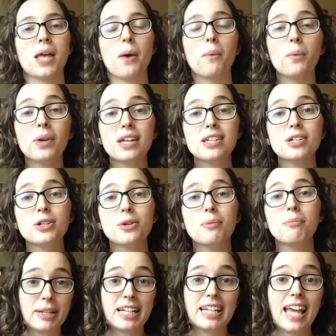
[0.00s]
that we do,
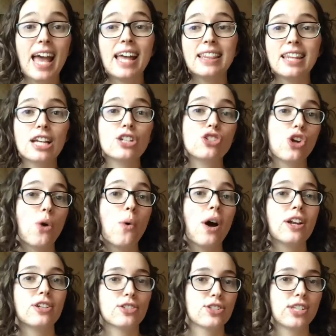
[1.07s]
but again, they don't
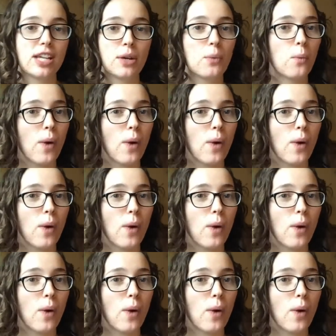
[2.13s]
understand